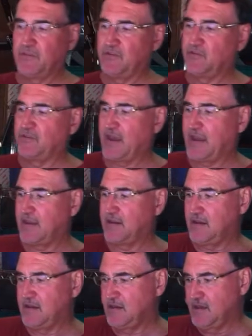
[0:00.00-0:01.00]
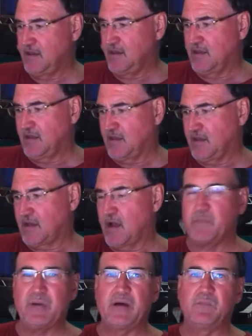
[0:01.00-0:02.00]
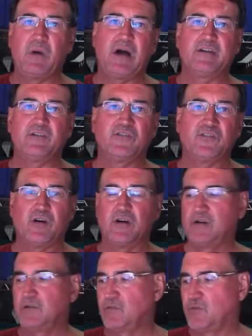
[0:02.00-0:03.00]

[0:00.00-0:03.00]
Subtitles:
This is a handy compound miter saw,